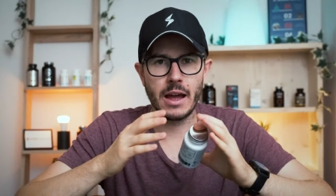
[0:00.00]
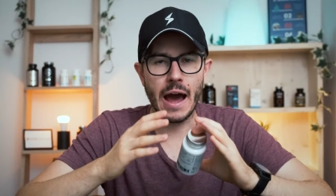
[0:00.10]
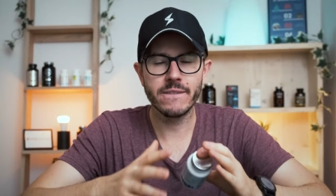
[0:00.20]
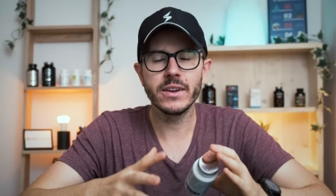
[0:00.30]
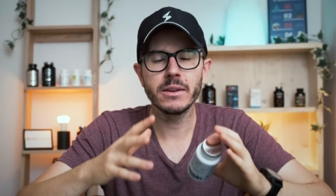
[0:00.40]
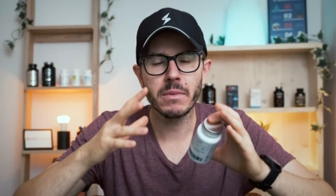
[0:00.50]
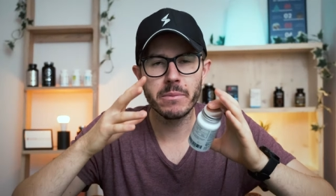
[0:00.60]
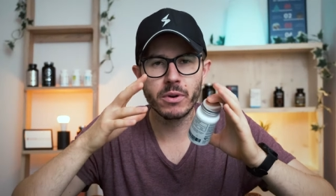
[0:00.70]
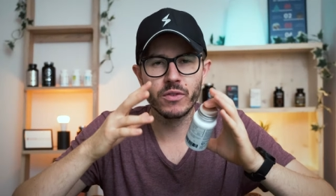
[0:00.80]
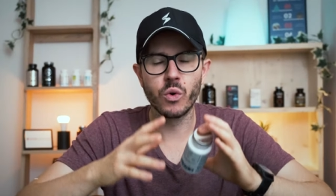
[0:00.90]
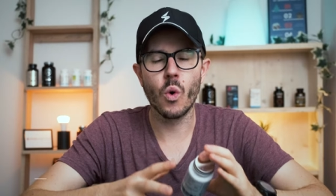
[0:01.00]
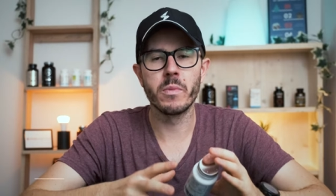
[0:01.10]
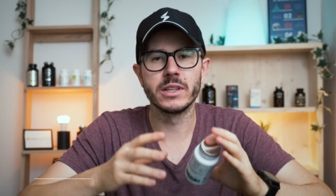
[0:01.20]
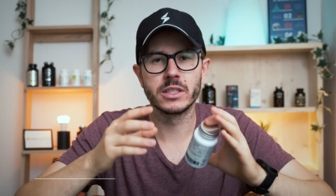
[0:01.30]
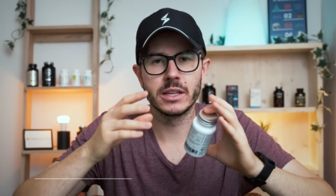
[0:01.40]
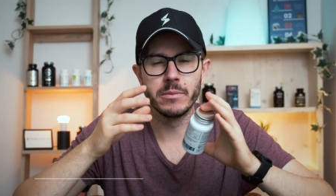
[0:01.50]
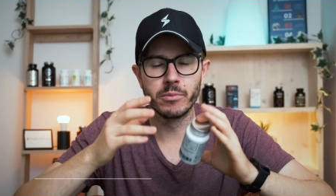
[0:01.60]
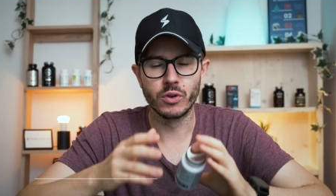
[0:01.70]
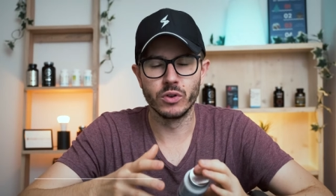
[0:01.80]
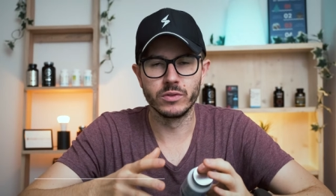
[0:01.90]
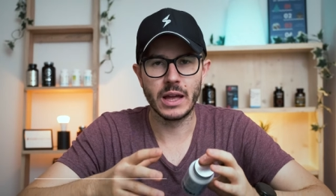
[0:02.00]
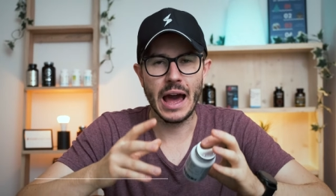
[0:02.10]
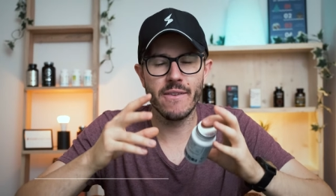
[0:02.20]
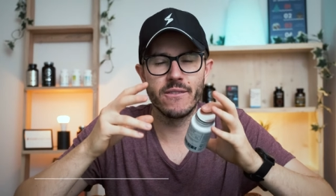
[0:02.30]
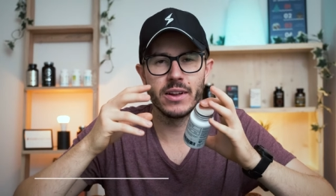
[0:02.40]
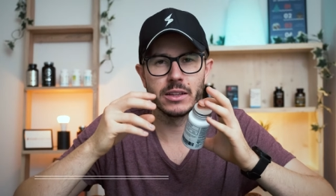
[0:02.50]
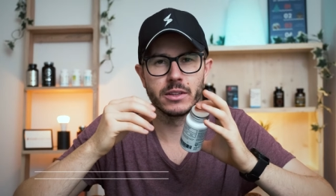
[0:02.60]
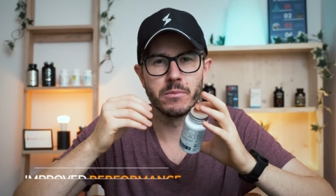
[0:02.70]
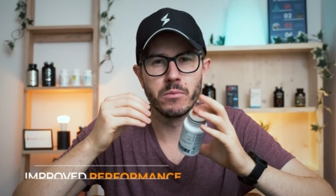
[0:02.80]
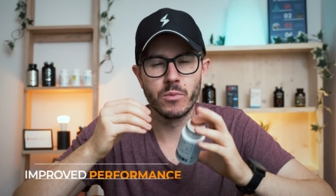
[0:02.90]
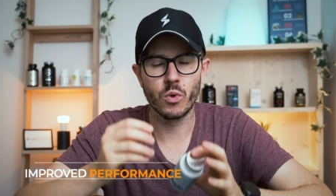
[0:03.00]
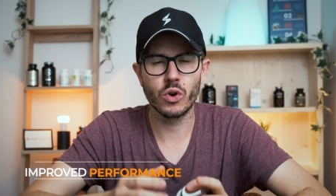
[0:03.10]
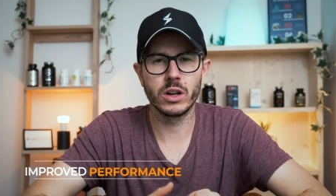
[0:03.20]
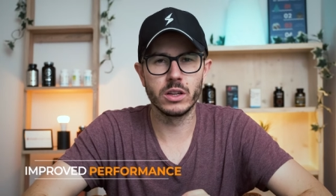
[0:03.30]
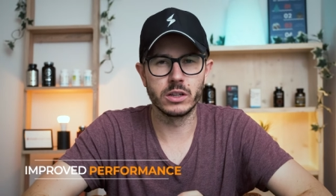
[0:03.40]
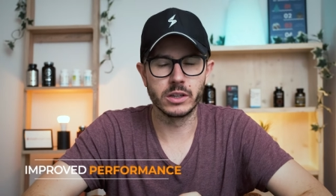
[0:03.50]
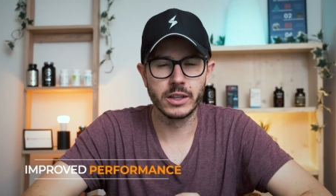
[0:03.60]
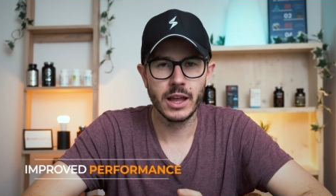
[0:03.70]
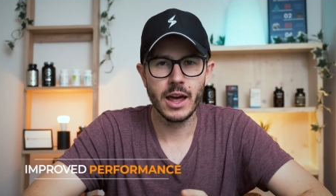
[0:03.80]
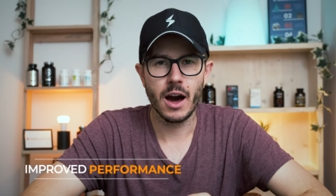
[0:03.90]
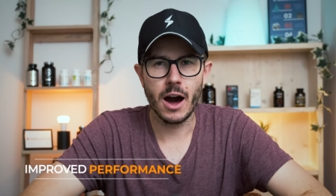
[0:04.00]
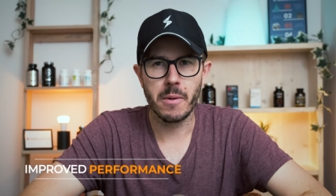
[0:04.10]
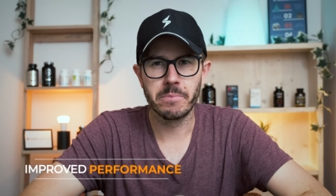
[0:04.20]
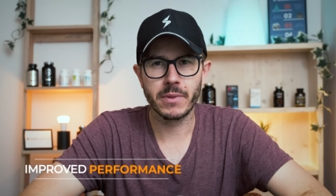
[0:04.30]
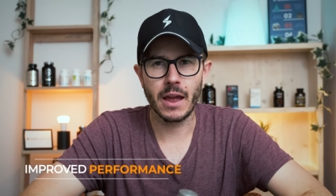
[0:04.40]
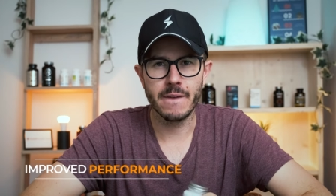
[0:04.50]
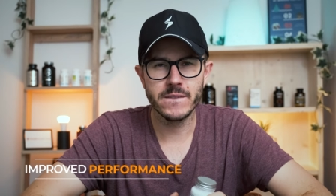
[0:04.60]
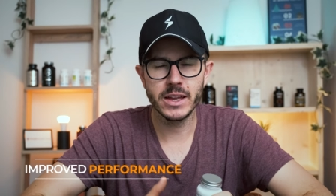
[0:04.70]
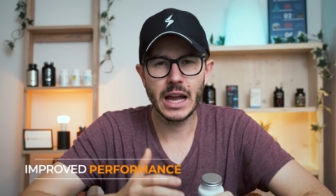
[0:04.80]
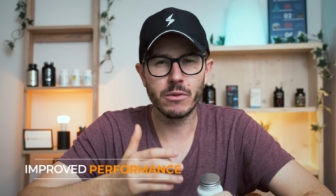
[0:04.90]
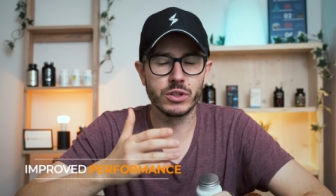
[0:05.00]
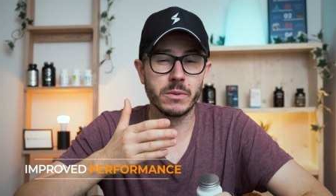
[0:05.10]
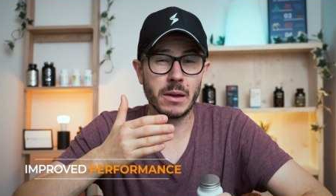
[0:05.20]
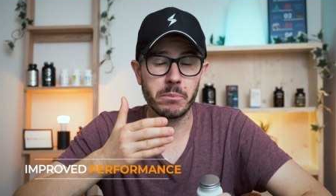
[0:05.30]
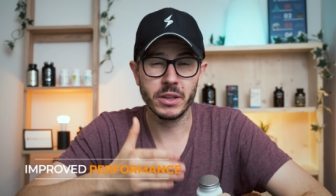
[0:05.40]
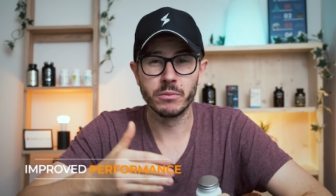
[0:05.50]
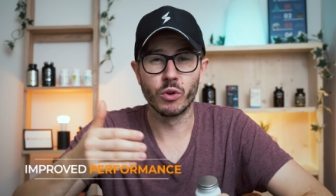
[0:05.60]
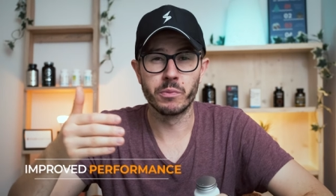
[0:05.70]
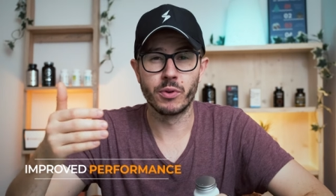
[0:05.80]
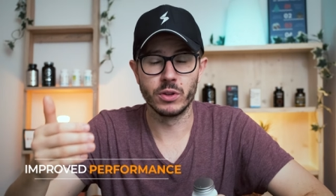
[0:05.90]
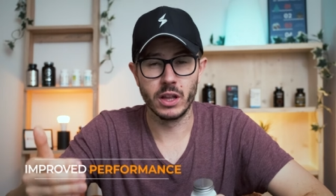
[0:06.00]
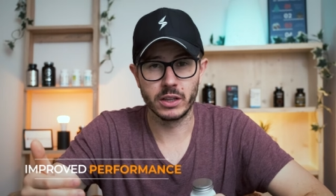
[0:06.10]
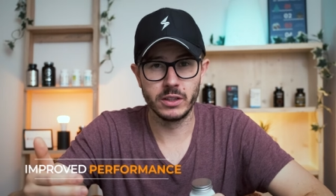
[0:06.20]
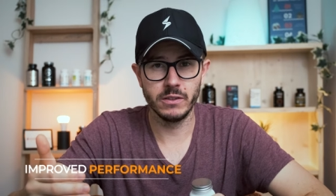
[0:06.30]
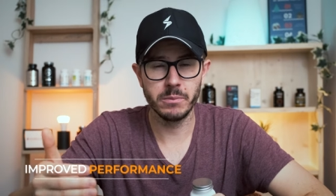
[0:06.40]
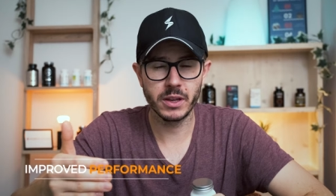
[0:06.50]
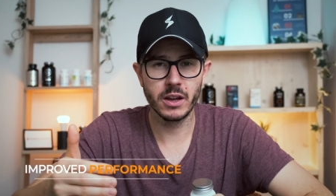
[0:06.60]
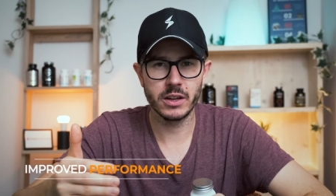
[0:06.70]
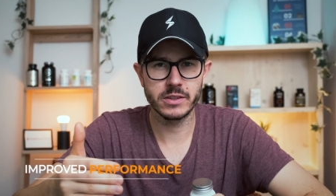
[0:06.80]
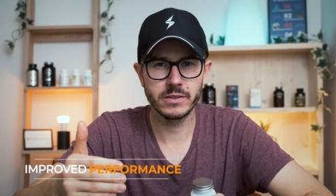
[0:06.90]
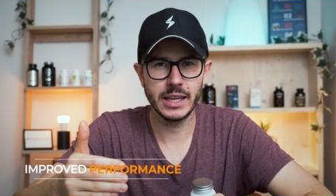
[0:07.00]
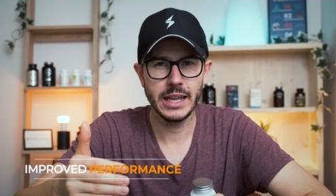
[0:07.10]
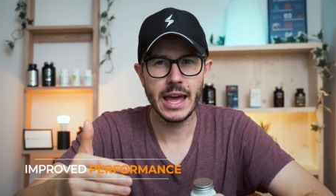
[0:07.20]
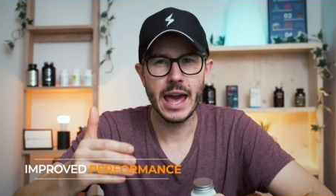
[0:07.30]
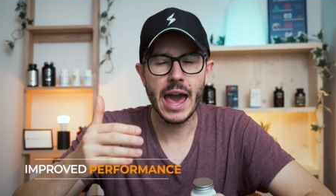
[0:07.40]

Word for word: I think my performance improved. I felt more alert. Um, I think I was a bit more productive because of that.